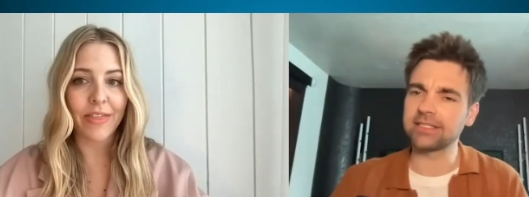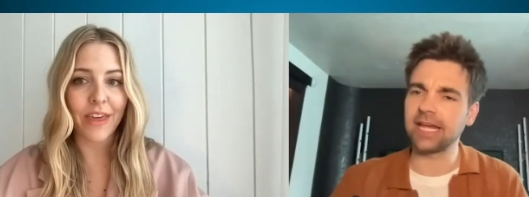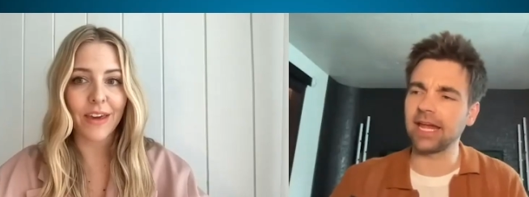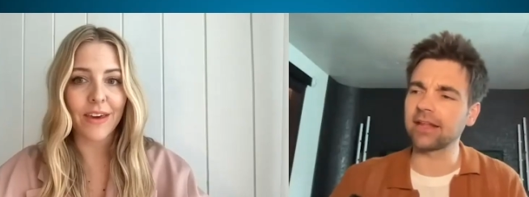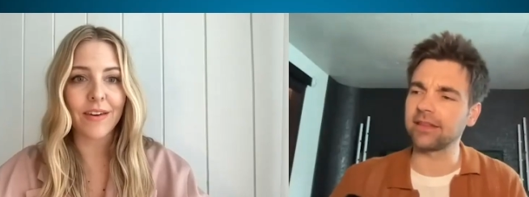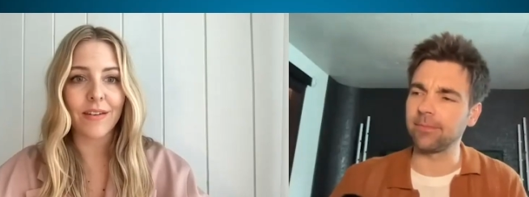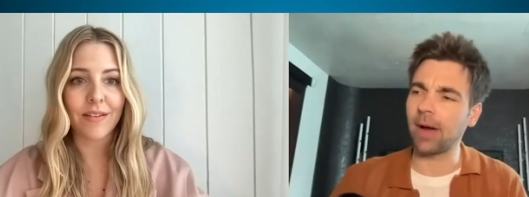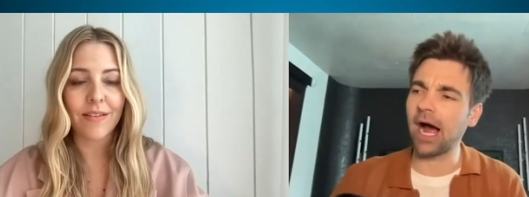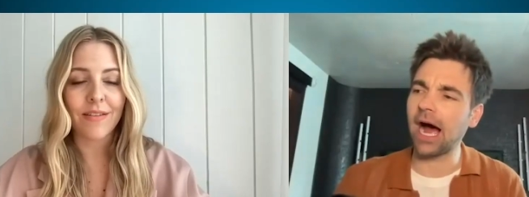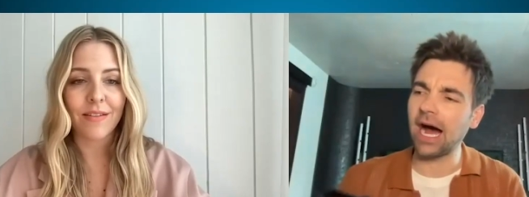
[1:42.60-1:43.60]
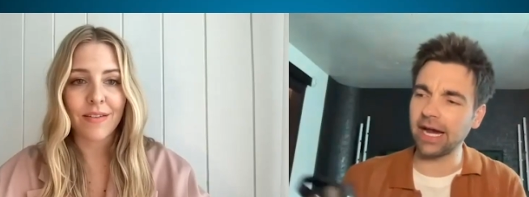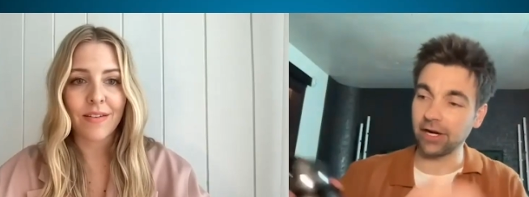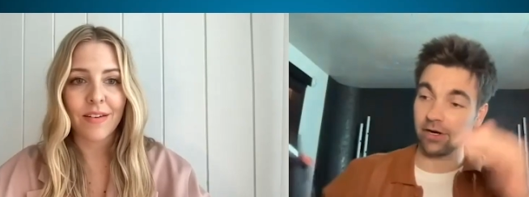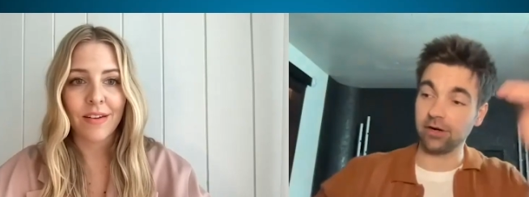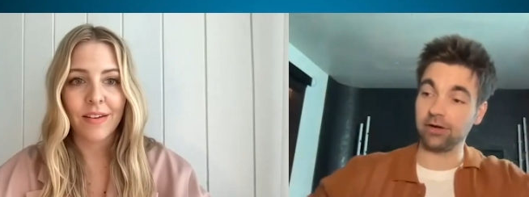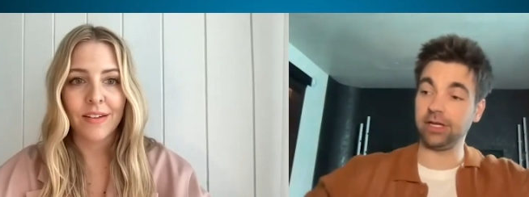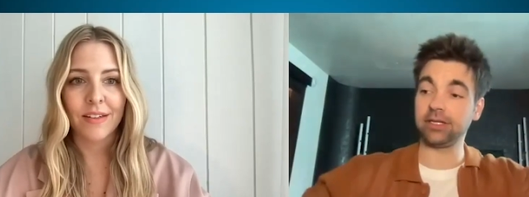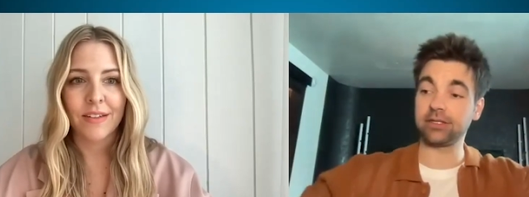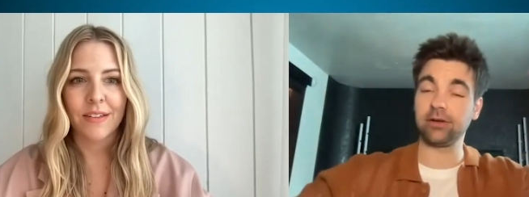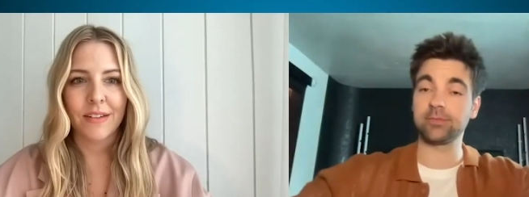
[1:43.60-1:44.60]
Speaker 1: of take them higher
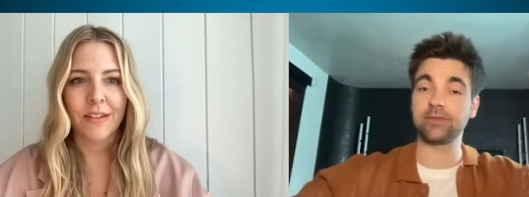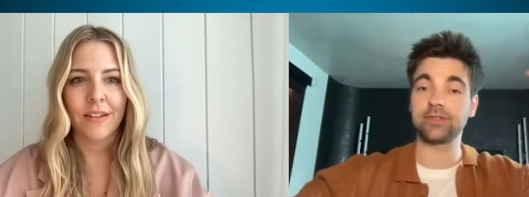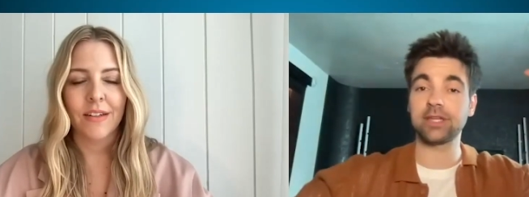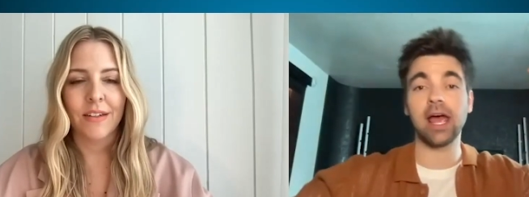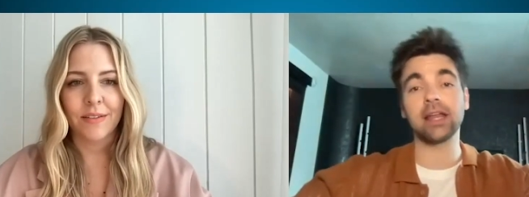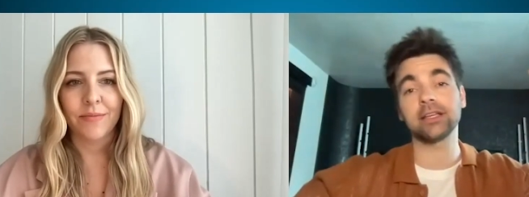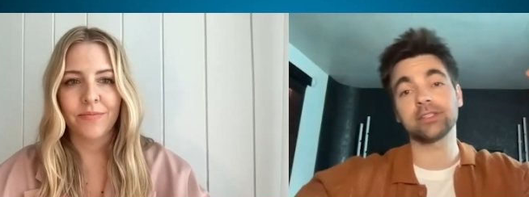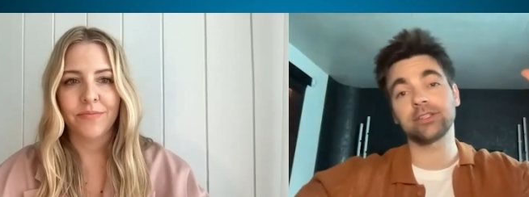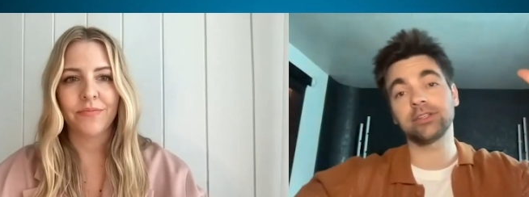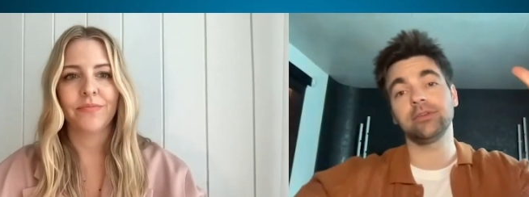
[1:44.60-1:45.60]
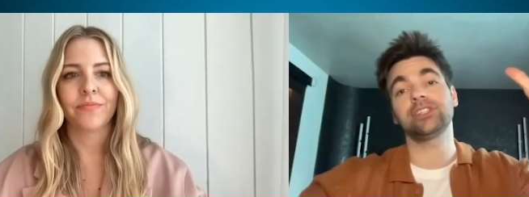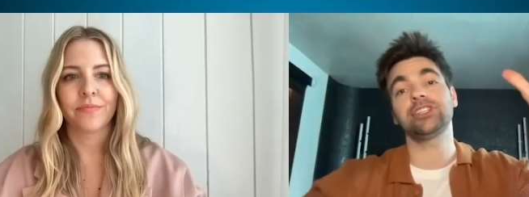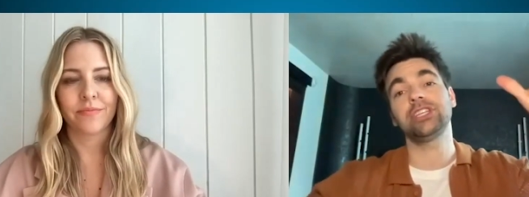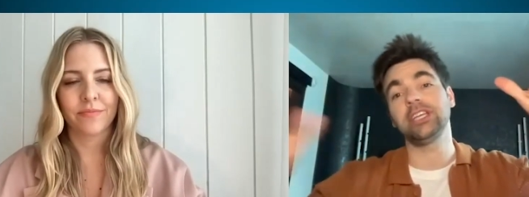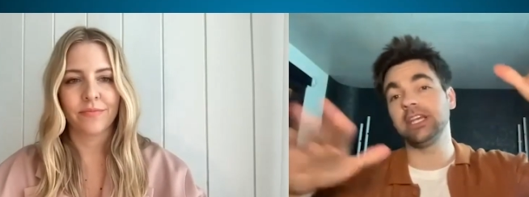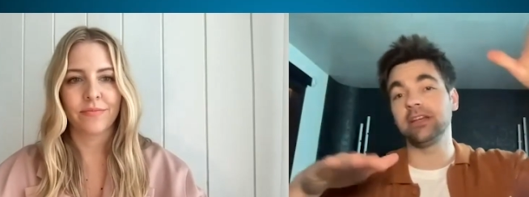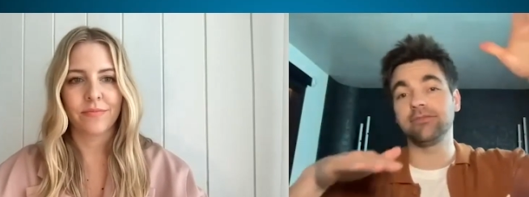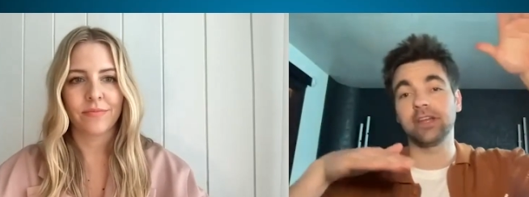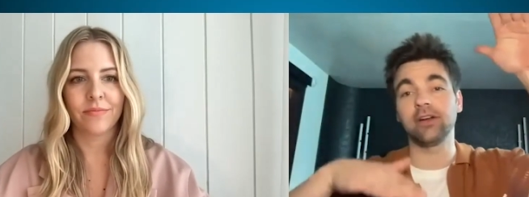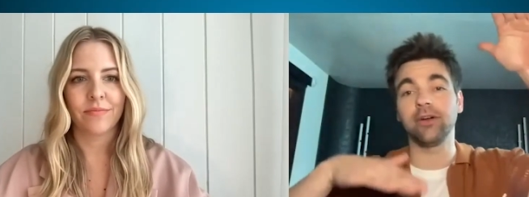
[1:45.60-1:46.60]
in terms of status to
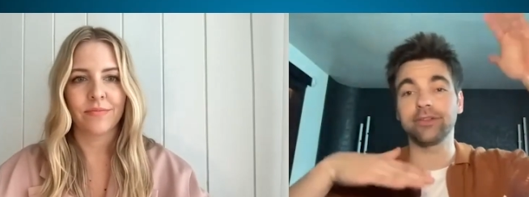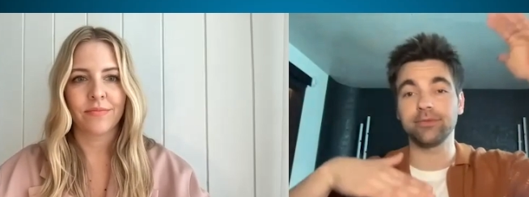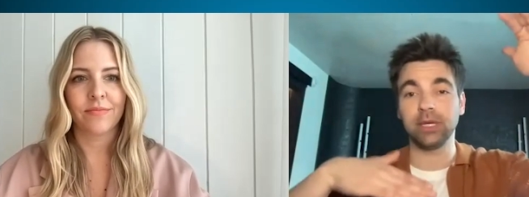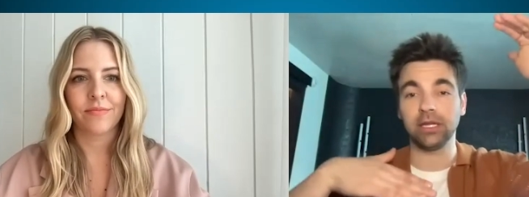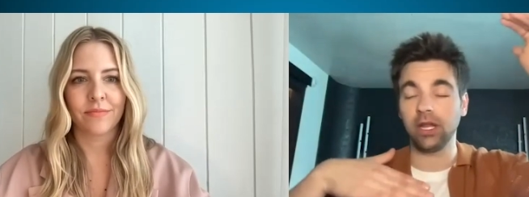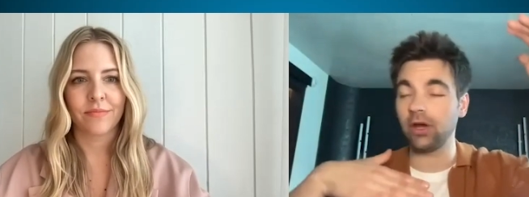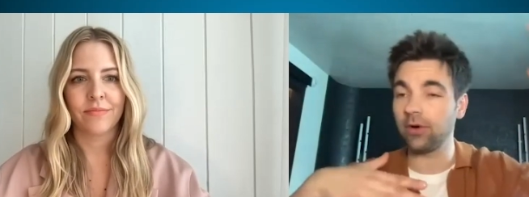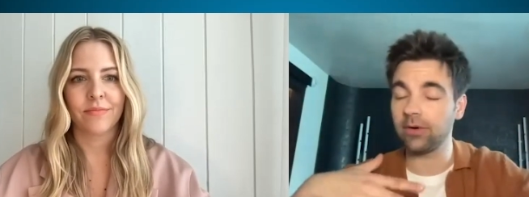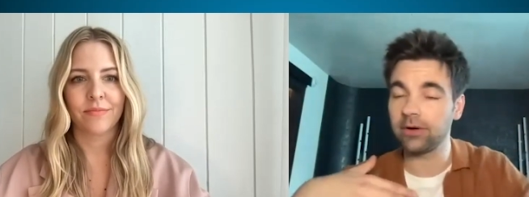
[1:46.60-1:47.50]
achieve an ultimate low